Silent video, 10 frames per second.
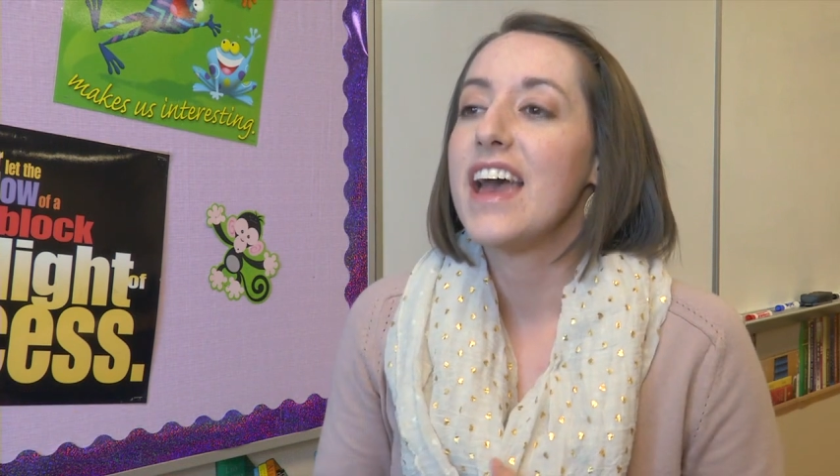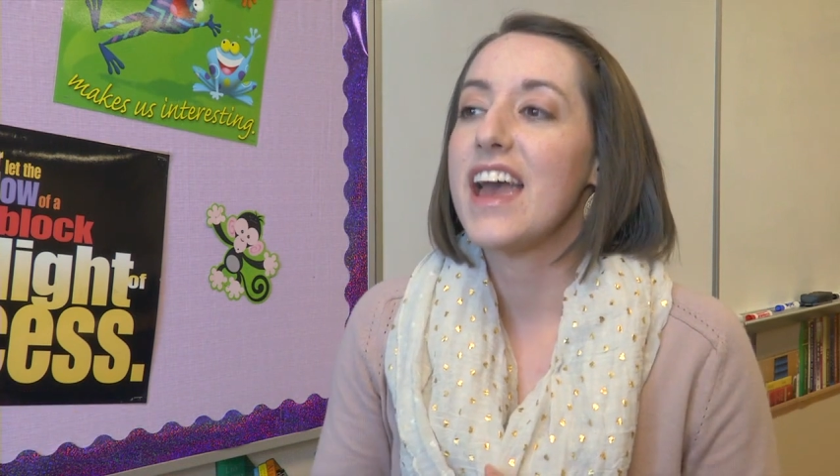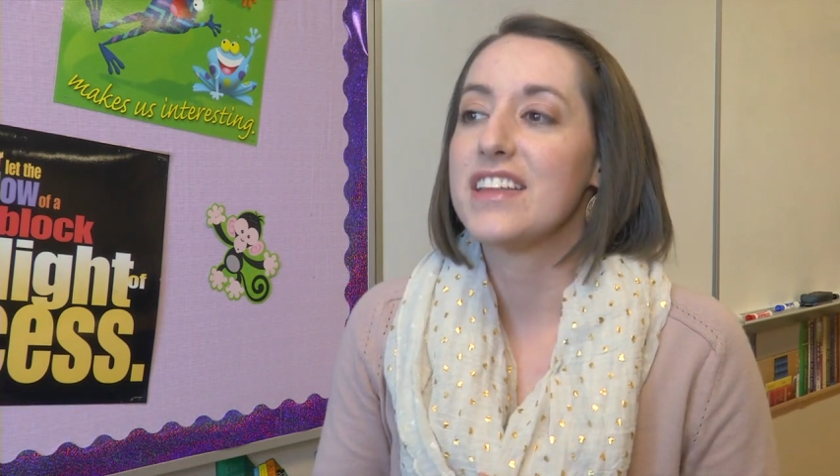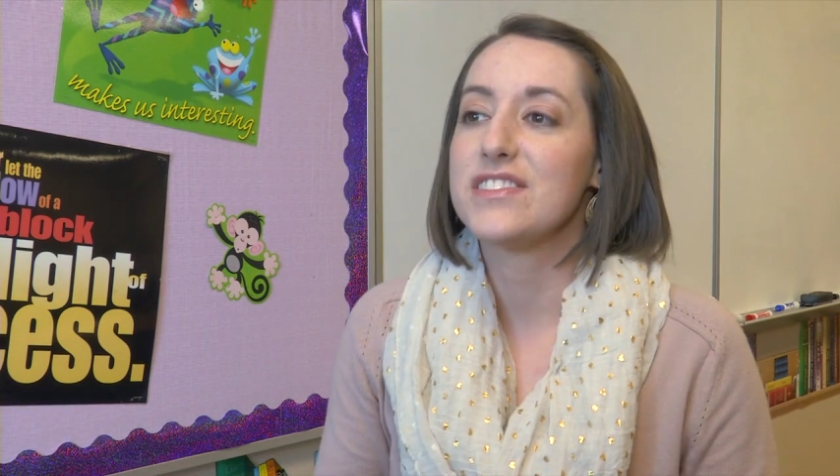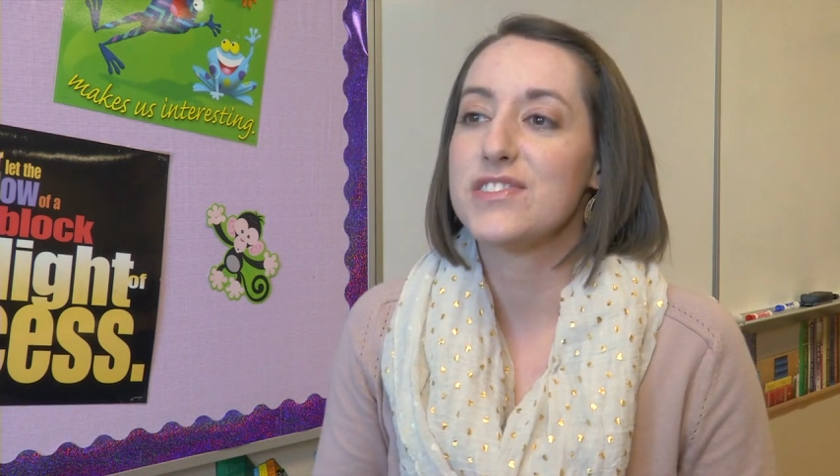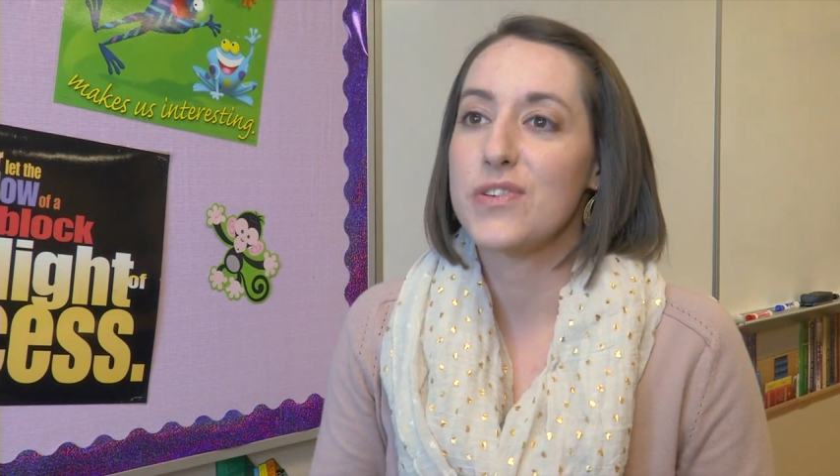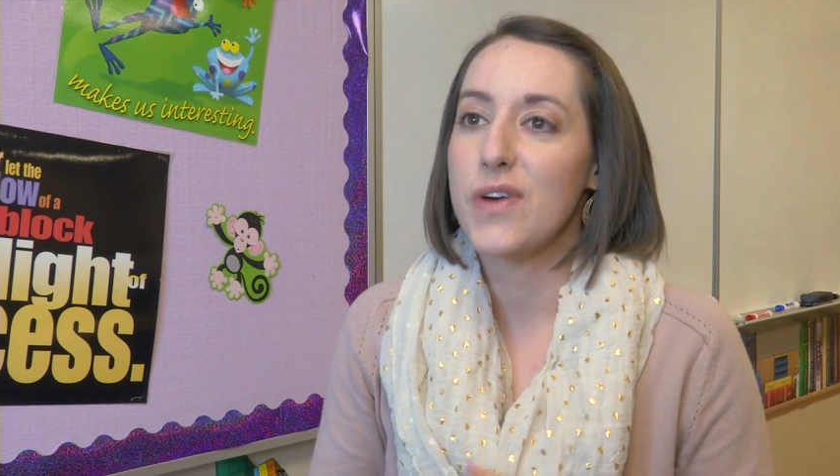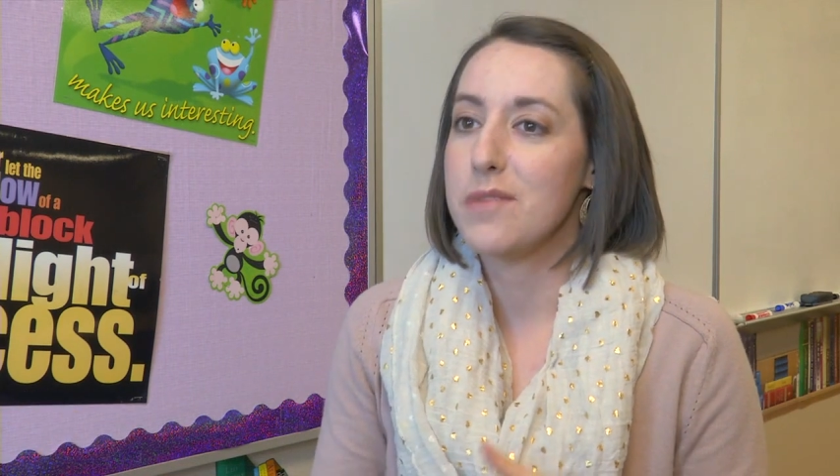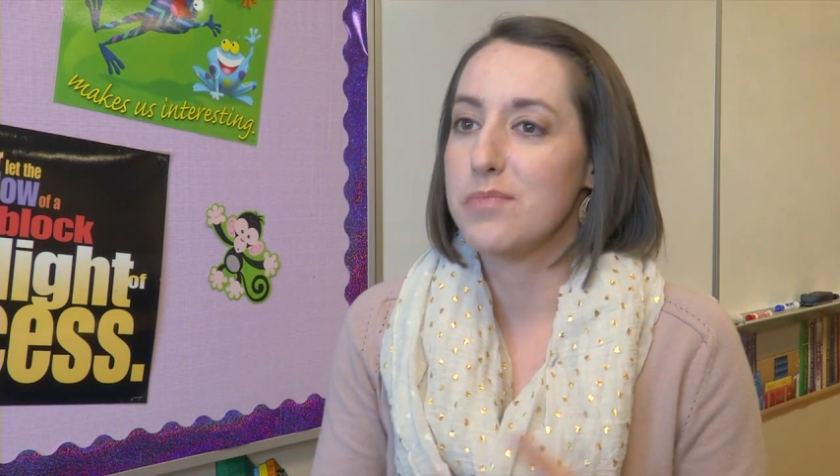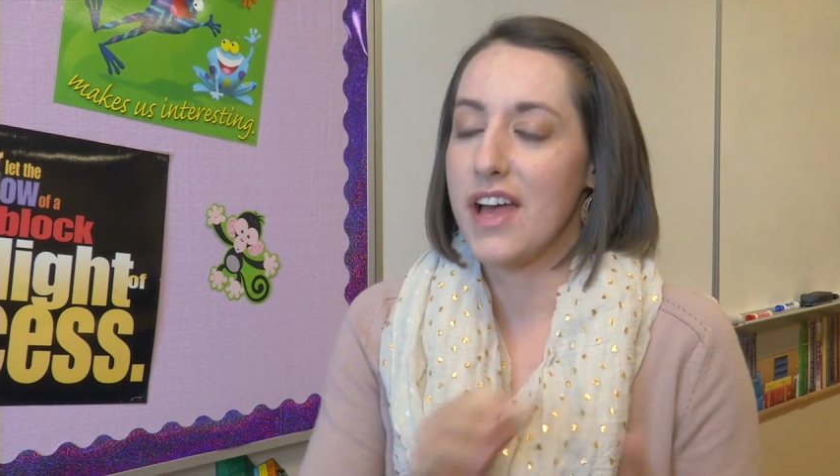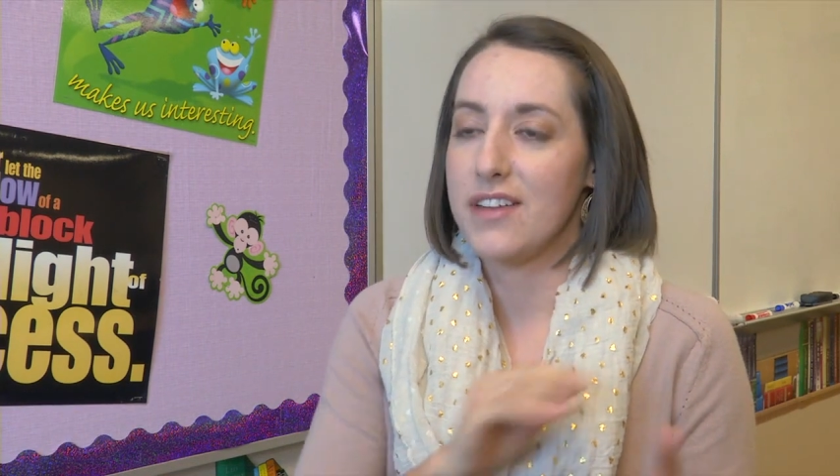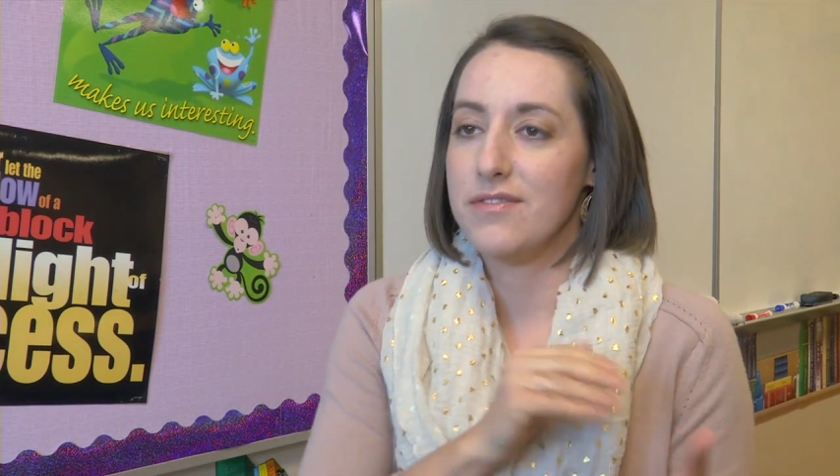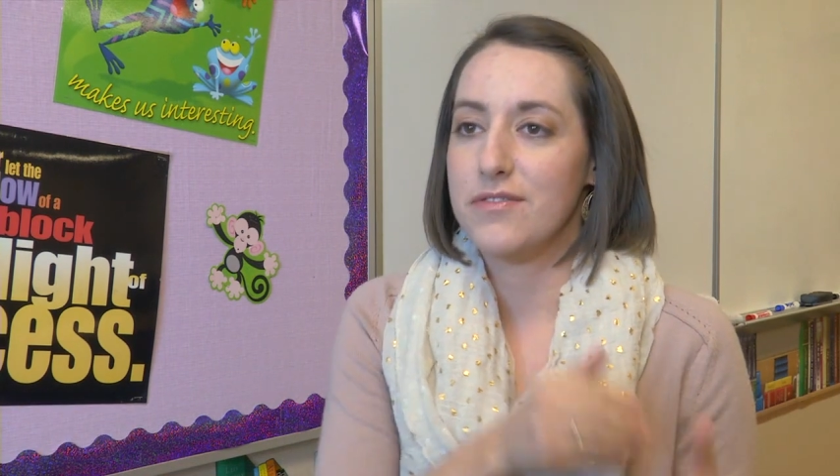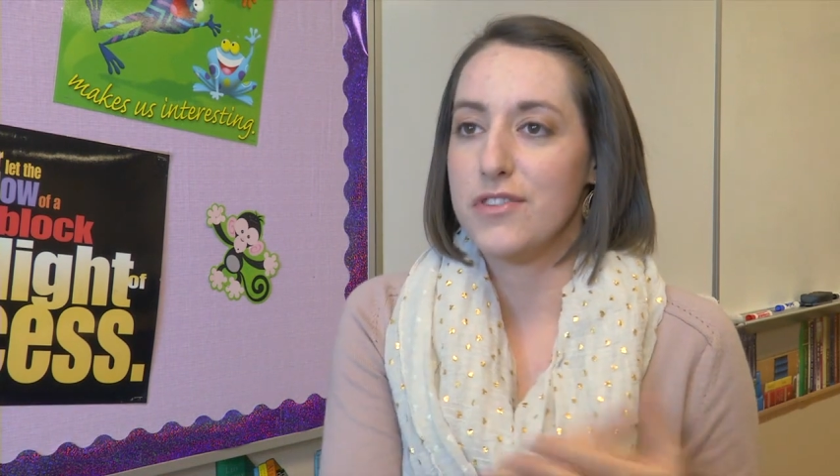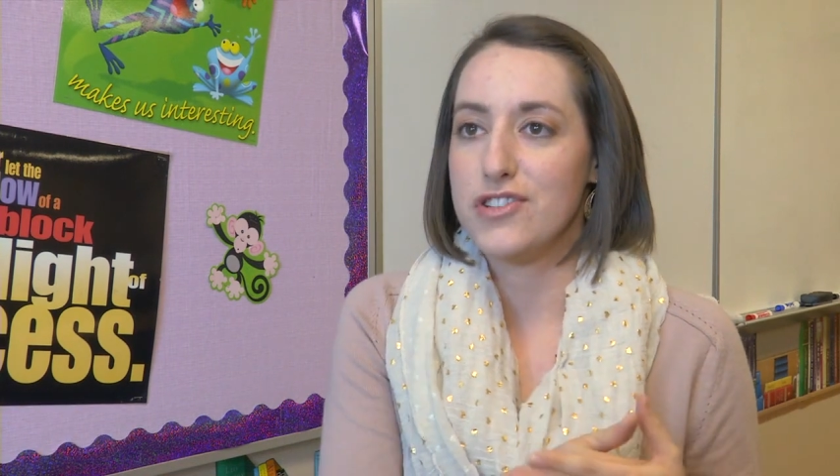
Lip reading: And so I applied for